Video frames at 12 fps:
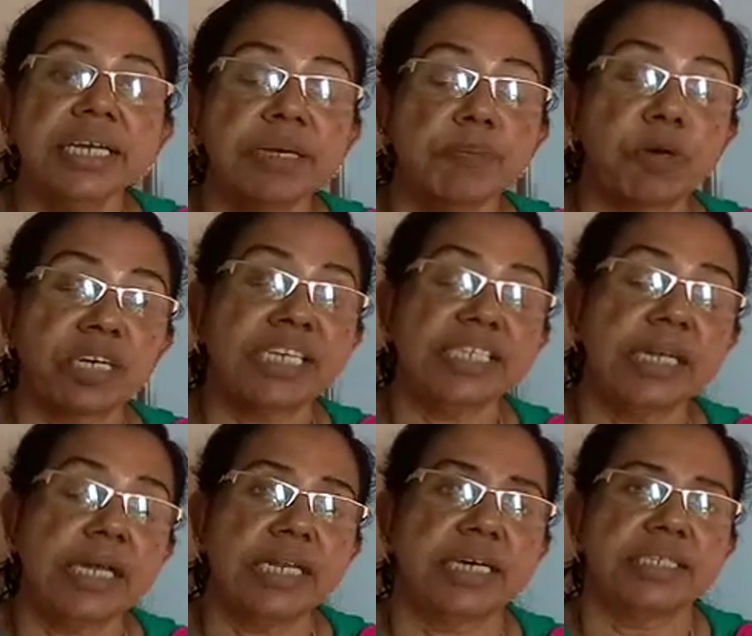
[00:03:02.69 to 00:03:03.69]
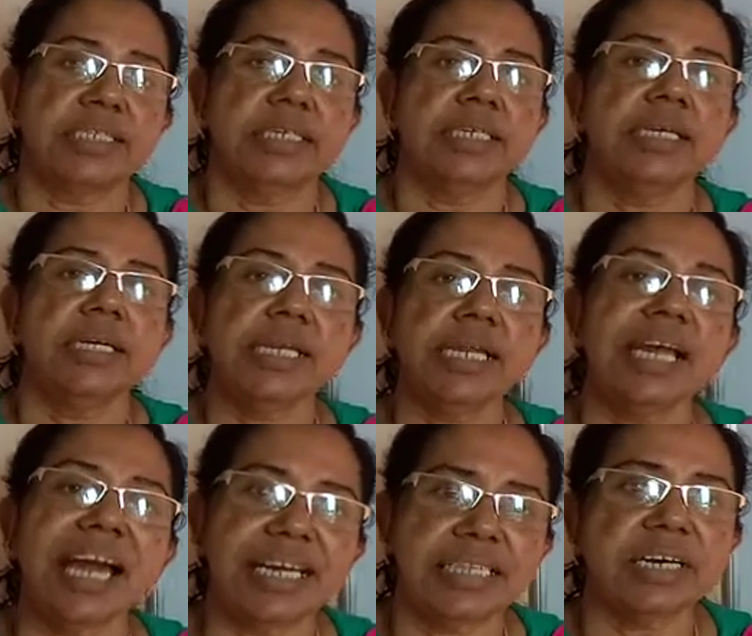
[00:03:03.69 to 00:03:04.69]
Potential energy, in
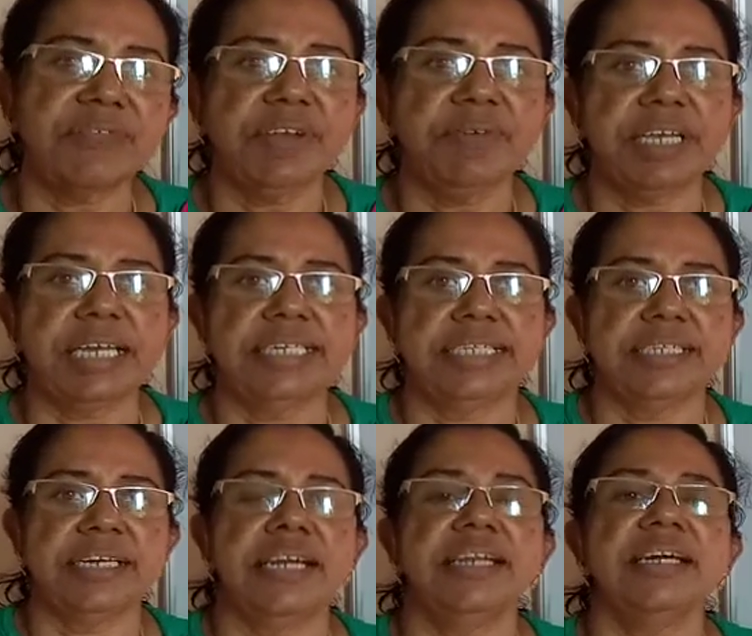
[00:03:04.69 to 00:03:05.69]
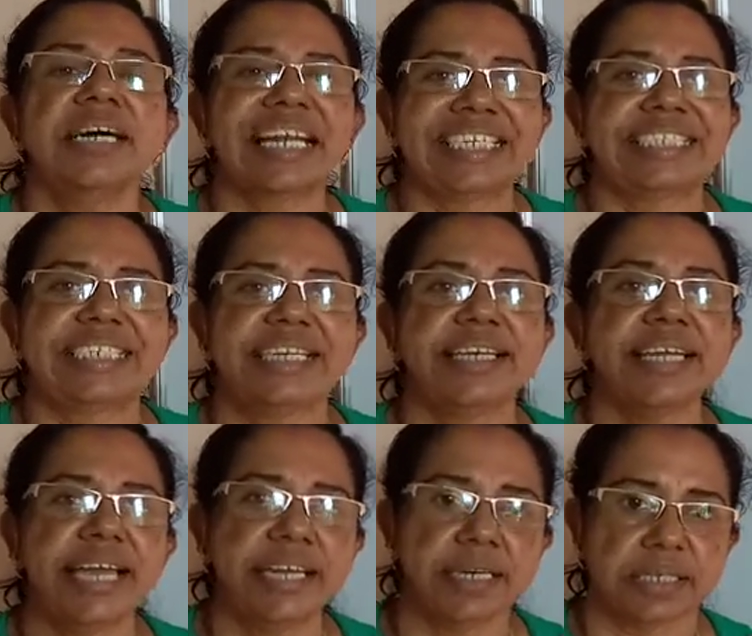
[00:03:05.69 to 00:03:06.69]
other way we can say that resting
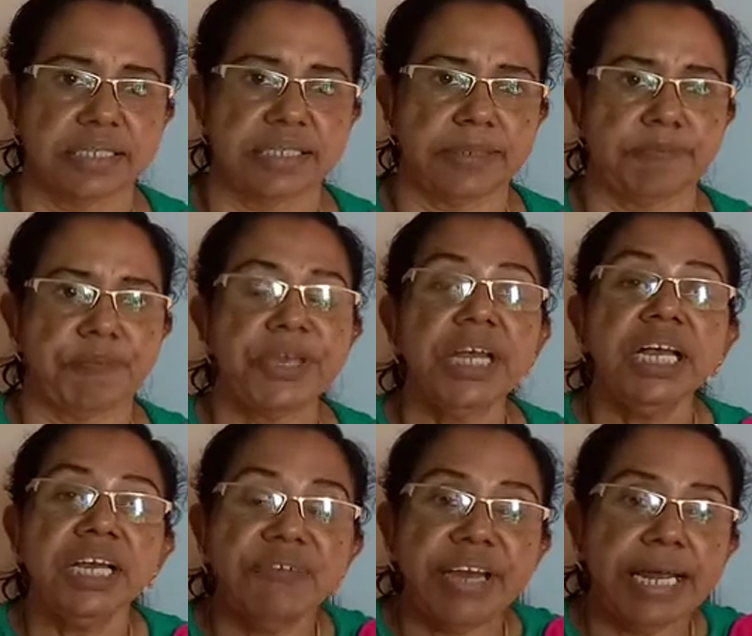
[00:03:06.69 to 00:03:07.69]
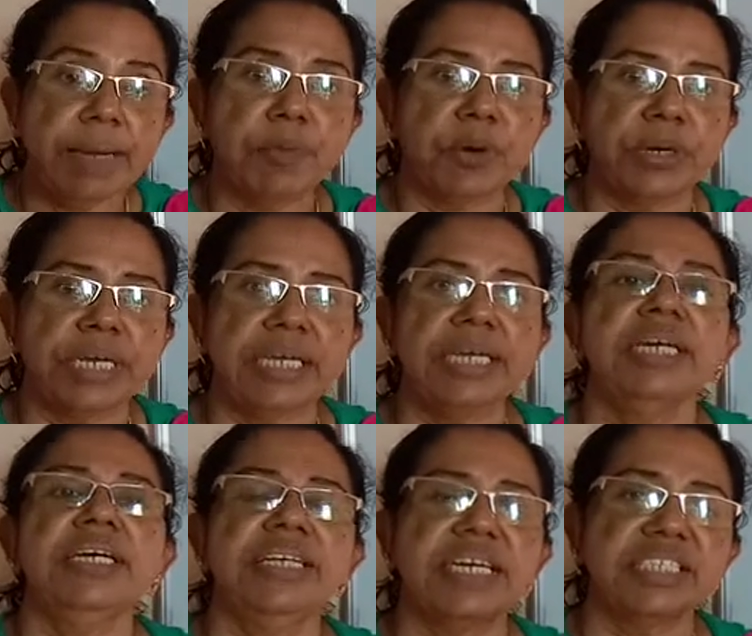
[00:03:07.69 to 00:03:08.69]
energy. When a body
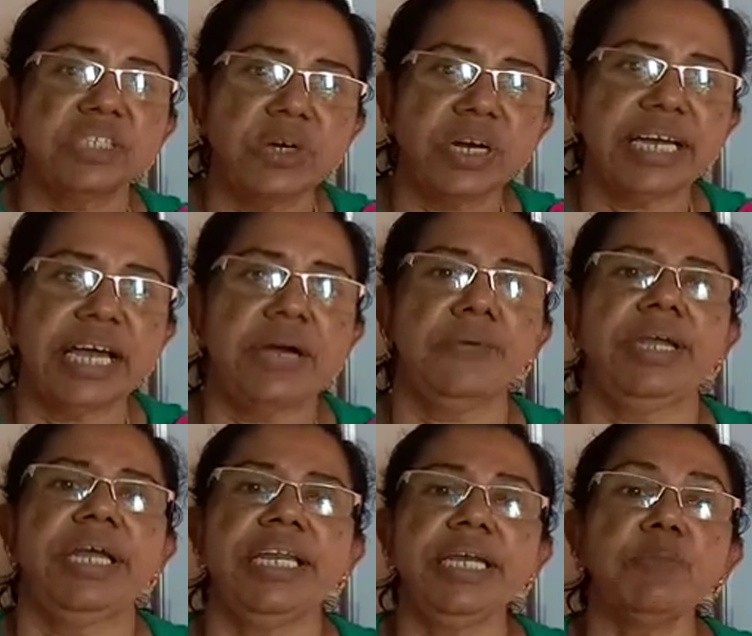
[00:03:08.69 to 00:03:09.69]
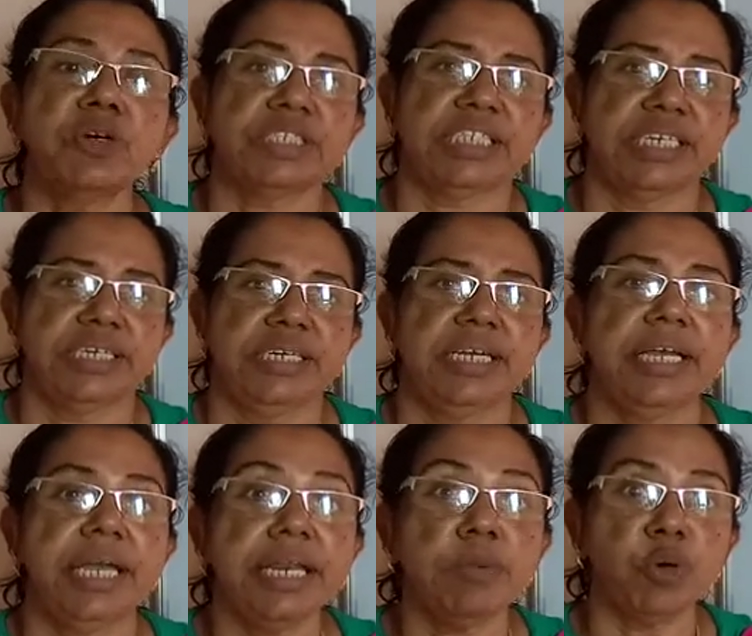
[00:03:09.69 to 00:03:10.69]
does not have any motion,
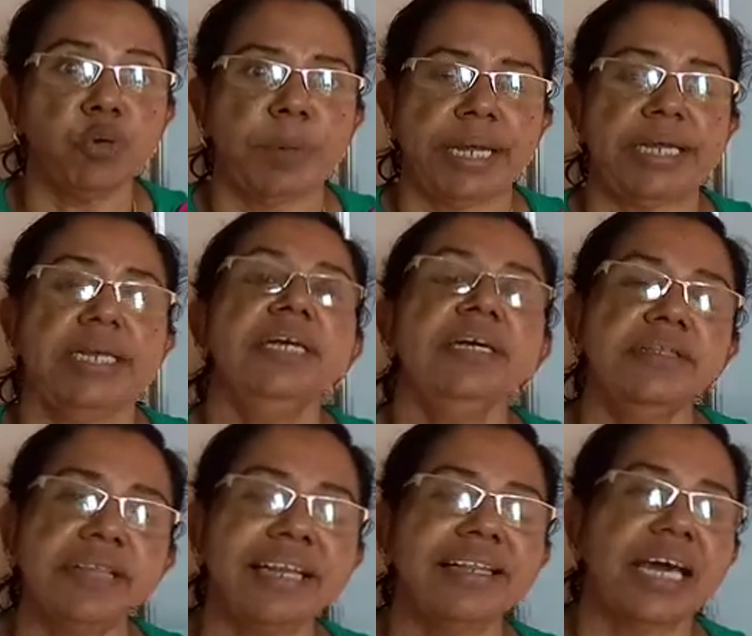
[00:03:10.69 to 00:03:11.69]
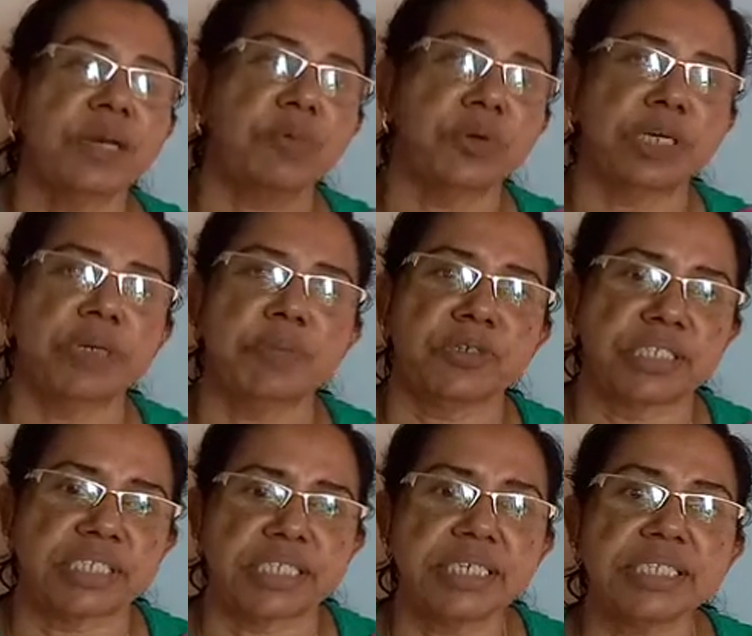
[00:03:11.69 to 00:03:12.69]
any movement, then that body
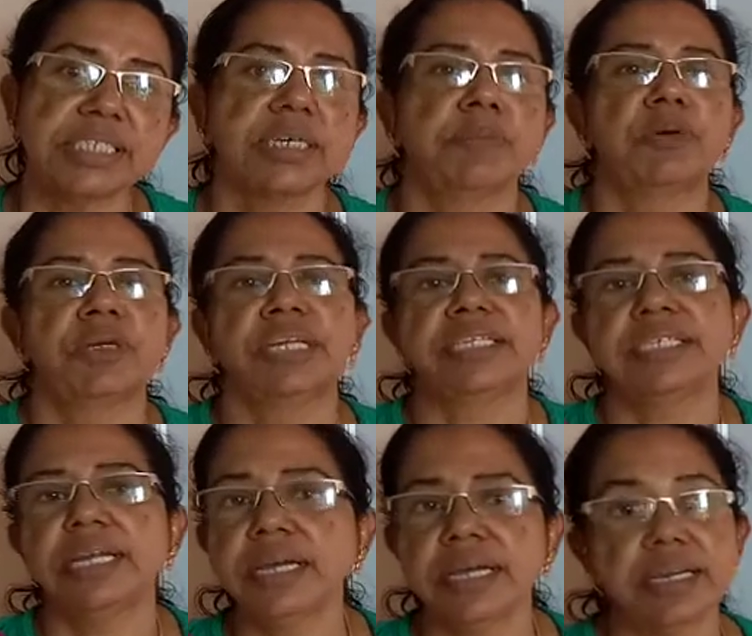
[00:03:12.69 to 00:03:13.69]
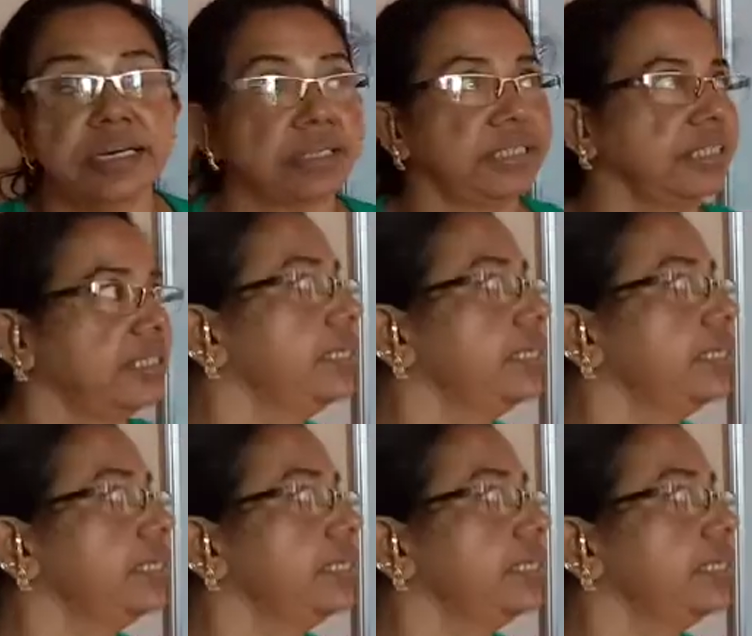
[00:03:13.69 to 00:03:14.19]
possesses potential energy.